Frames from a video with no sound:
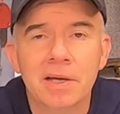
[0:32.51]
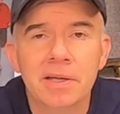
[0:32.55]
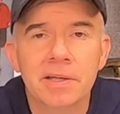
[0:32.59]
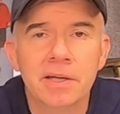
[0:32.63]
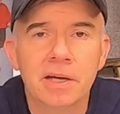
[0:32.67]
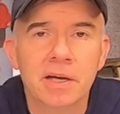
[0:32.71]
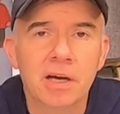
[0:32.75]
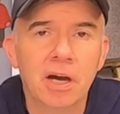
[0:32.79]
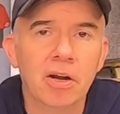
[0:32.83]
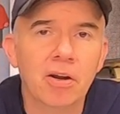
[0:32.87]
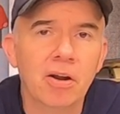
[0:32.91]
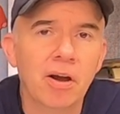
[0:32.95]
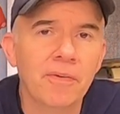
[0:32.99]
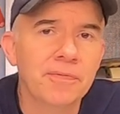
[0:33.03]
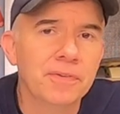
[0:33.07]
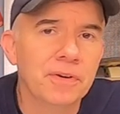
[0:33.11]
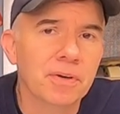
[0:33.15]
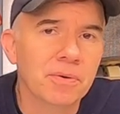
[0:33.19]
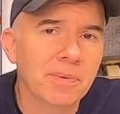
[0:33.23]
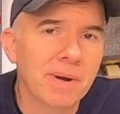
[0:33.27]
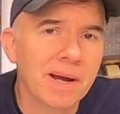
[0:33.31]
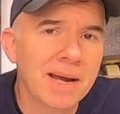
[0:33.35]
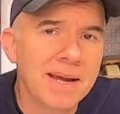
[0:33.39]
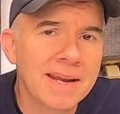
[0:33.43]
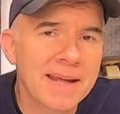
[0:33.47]
You cut off
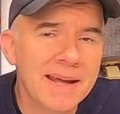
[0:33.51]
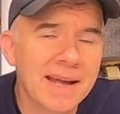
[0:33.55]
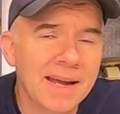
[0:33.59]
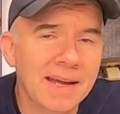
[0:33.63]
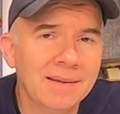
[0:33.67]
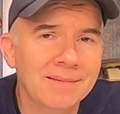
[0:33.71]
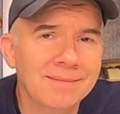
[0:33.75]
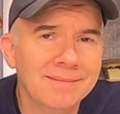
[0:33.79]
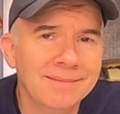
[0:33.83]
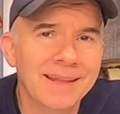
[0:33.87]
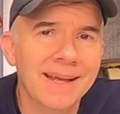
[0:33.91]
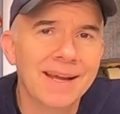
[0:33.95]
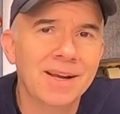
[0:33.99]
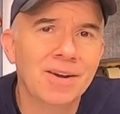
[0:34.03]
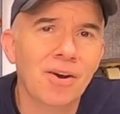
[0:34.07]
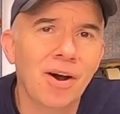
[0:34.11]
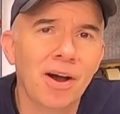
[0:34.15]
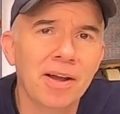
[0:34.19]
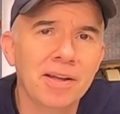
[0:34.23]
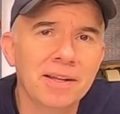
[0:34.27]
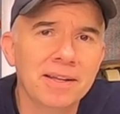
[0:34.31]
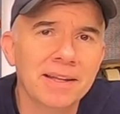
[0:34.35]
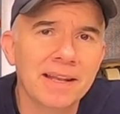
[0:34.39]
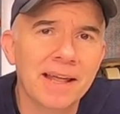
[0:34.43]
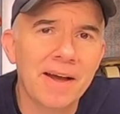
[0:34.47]
your right hand, they
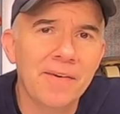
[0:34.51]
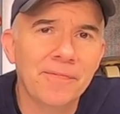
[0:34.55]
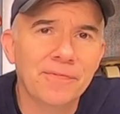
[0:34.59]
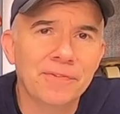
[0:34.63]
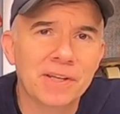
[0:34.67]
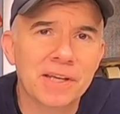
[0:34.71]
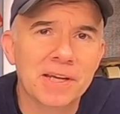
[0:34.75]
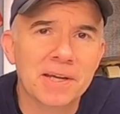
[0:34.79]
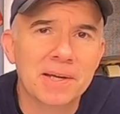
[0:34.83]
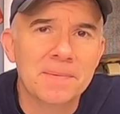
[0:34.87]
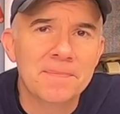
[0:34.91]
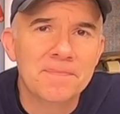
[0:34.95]
call you lefty.